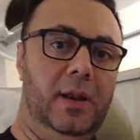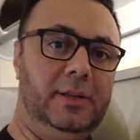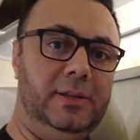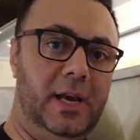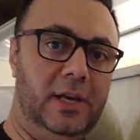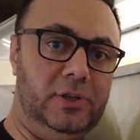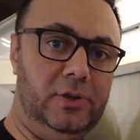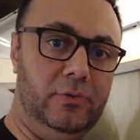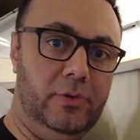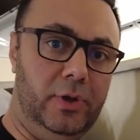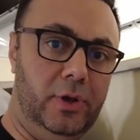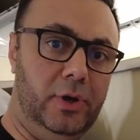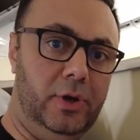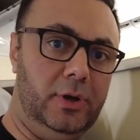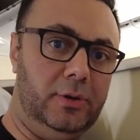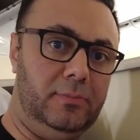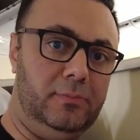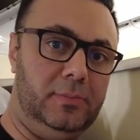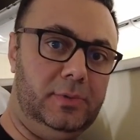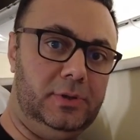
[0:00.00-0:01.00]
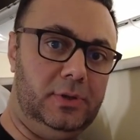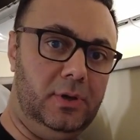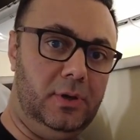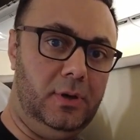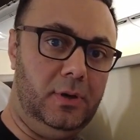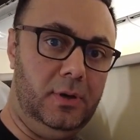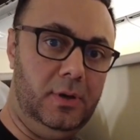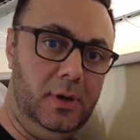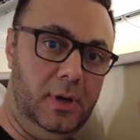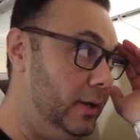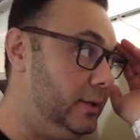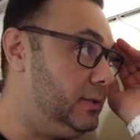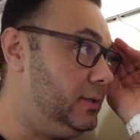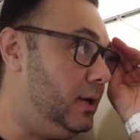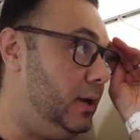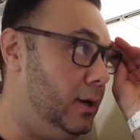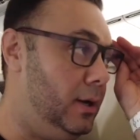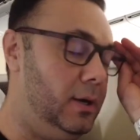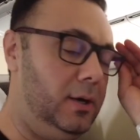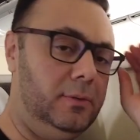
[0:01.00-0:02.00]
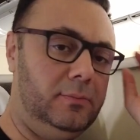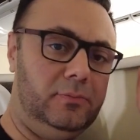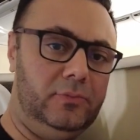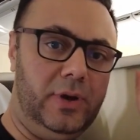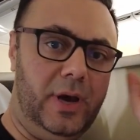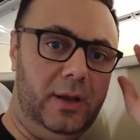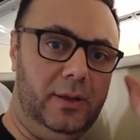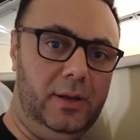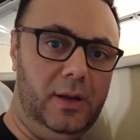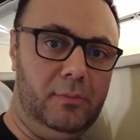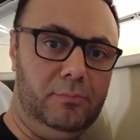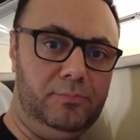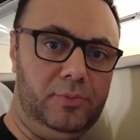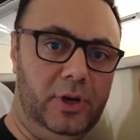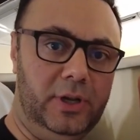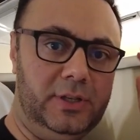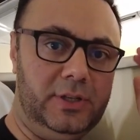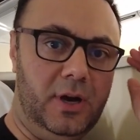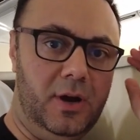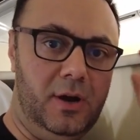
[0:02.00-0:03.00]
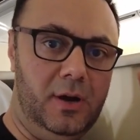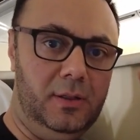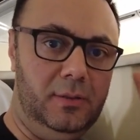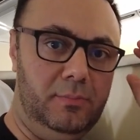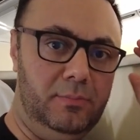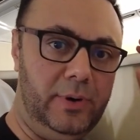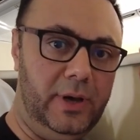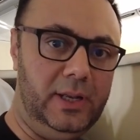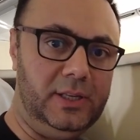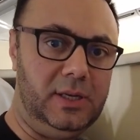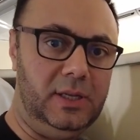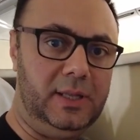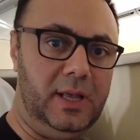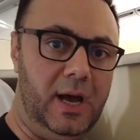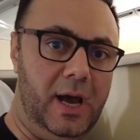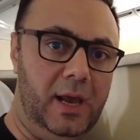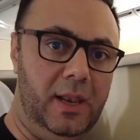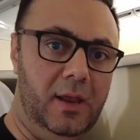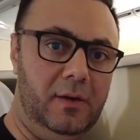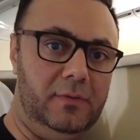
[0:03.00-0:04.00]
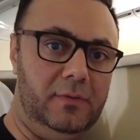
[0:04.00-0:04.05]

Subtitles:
And it's actually really good. So it's right in, I'm pretty tall, but it's at the eye